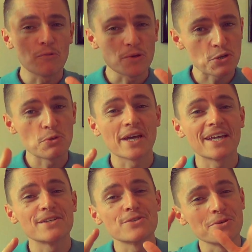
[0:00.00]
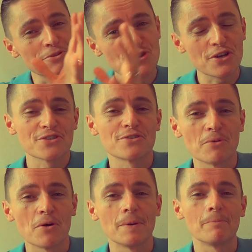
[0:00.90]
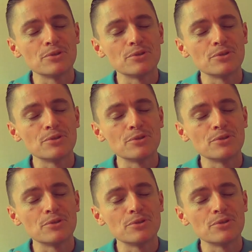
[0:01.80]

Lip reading: which we'll get into in just a moment.